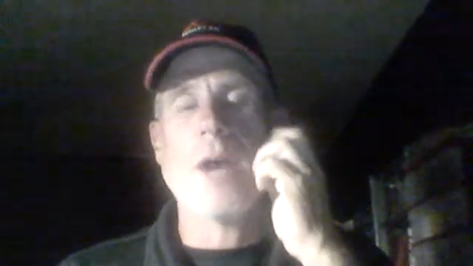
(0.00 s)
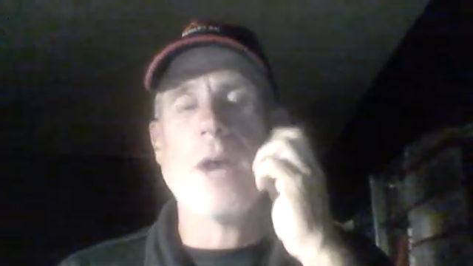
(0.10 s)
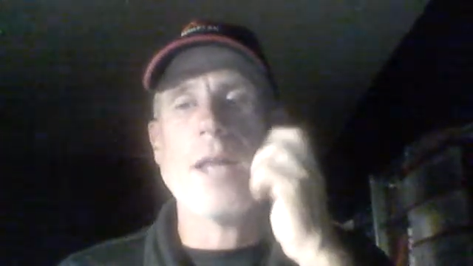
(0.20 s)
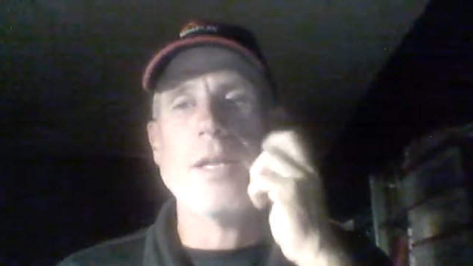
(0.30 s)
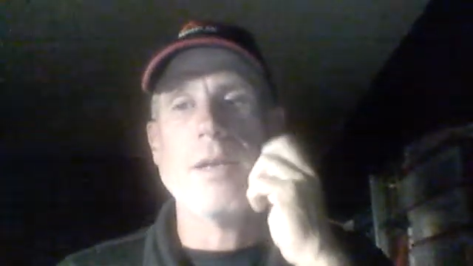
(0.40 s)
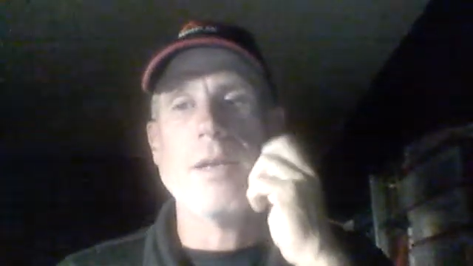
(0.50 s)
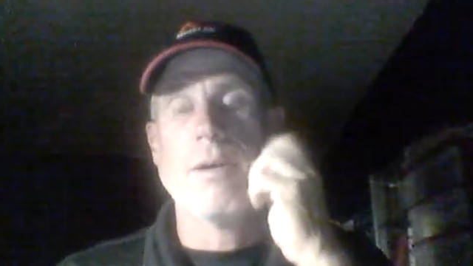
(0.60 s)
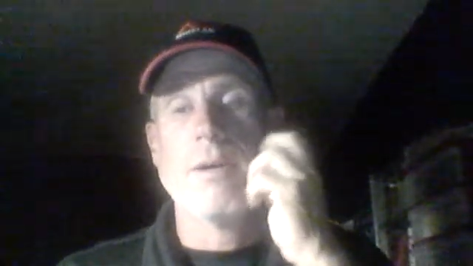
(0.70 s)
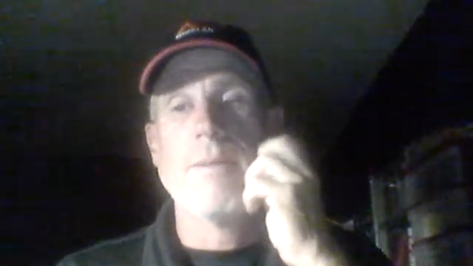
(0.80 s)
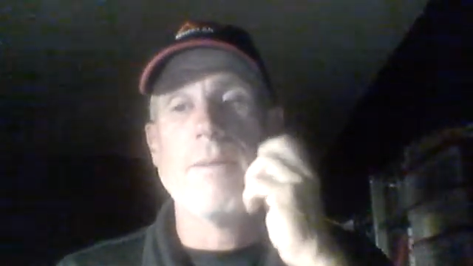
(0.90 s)
Island.
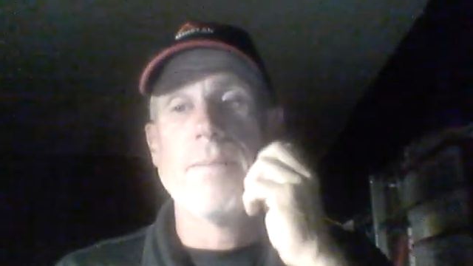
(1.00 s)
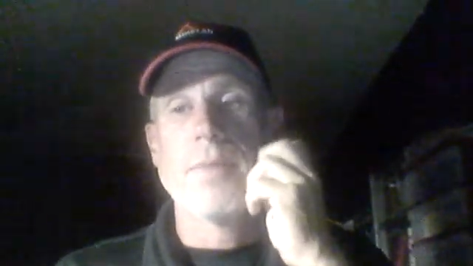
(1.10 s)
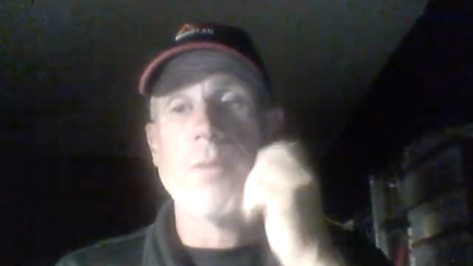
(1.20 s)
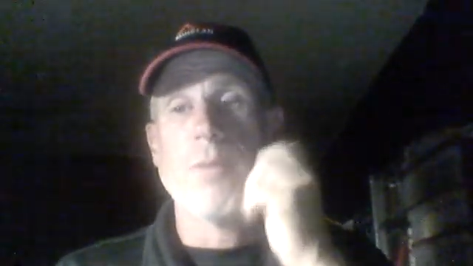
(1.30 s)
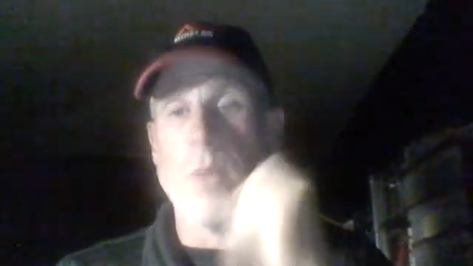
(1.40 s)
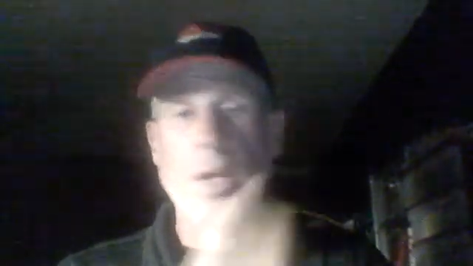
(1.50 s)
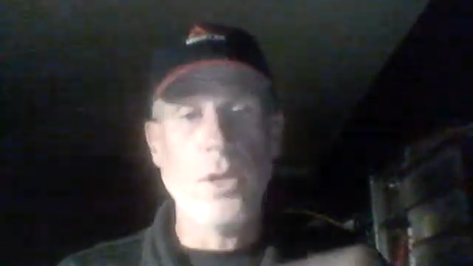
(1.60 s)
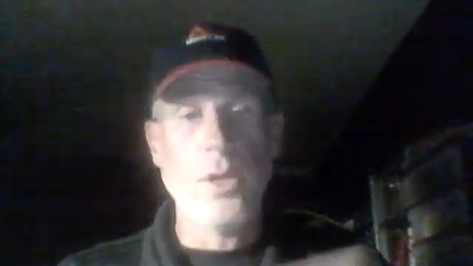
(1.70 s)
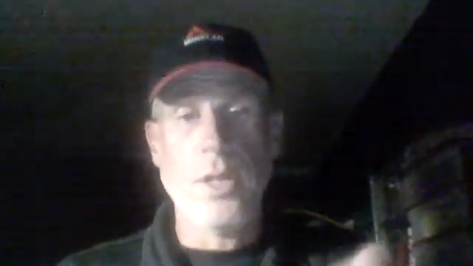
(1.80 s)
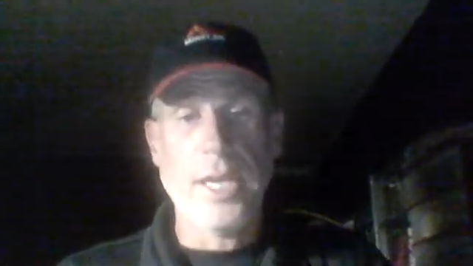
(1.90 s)
For real,
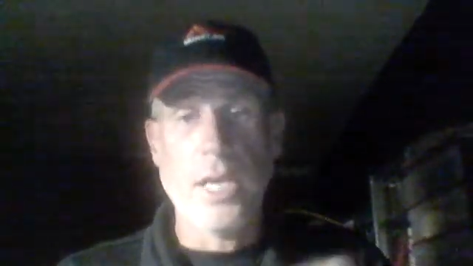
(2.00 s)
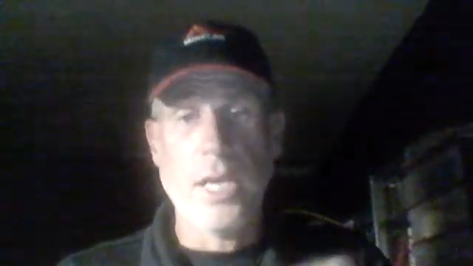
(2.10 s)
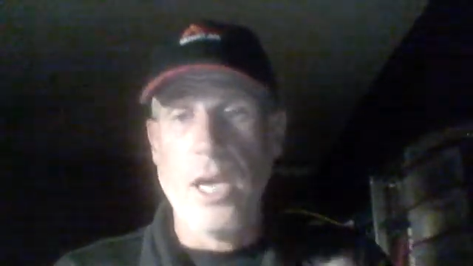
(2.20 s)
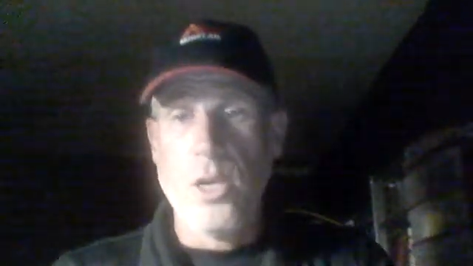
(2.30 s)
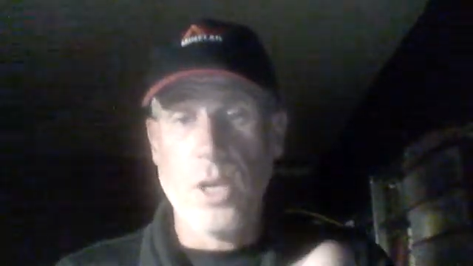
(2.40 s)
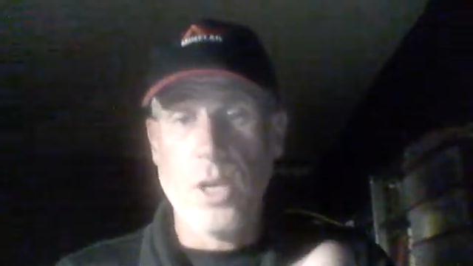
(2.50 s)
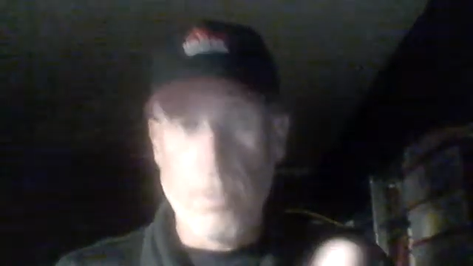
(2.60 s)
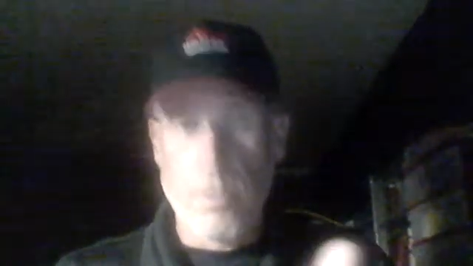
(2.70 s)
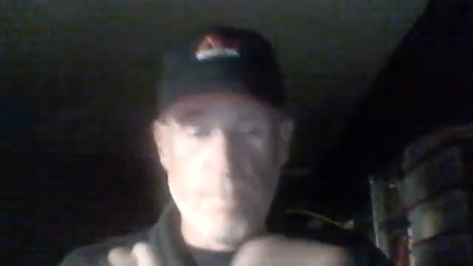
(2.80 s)
you can